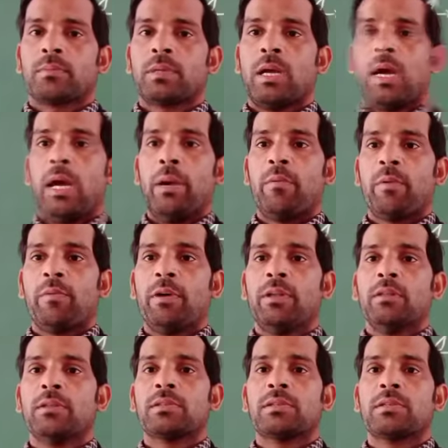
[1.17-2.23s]
Hi
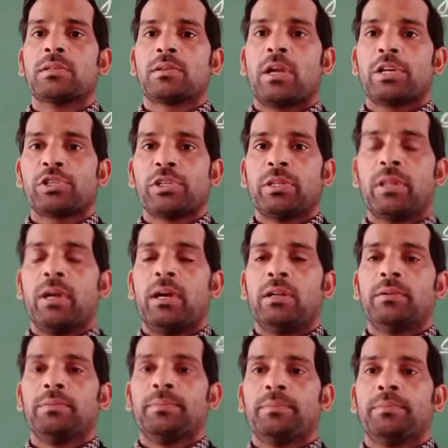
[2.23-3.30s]
everyone, this is Rashid
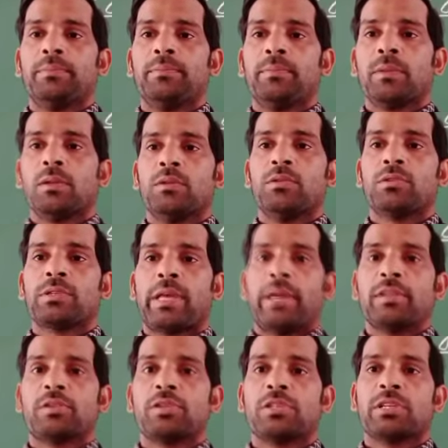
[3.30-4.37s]
Khan, your
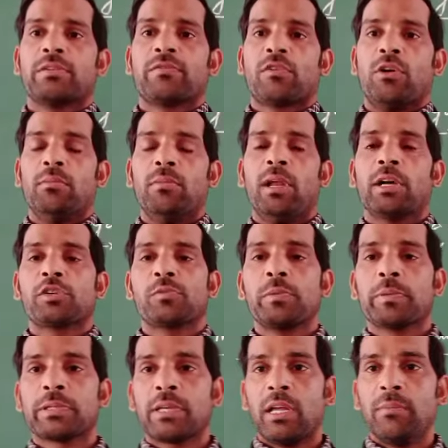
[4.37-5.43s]
science teacher from Lakshmi
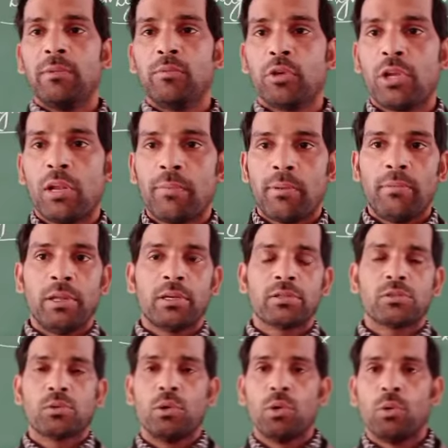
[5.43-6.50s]
Prasad Memorial Public
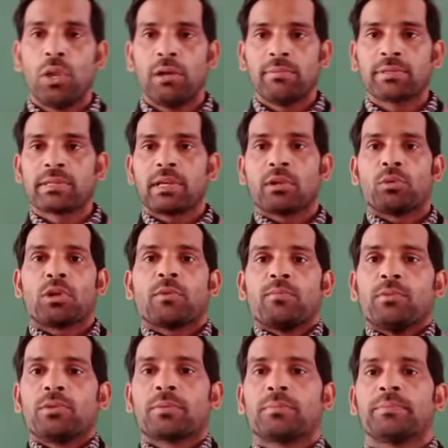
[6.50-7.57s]
School, Gola Bazar,
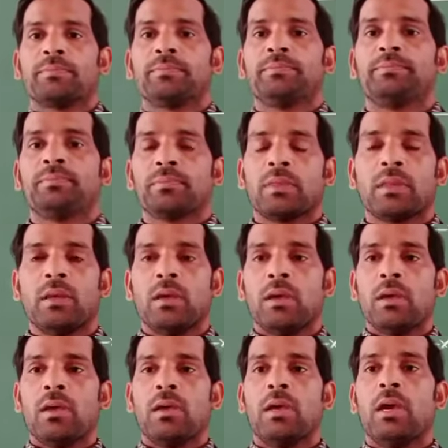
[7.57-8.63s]
Gorakhpur.
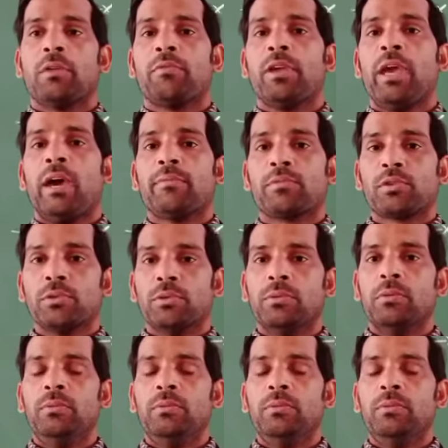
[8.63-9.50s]
Here we have to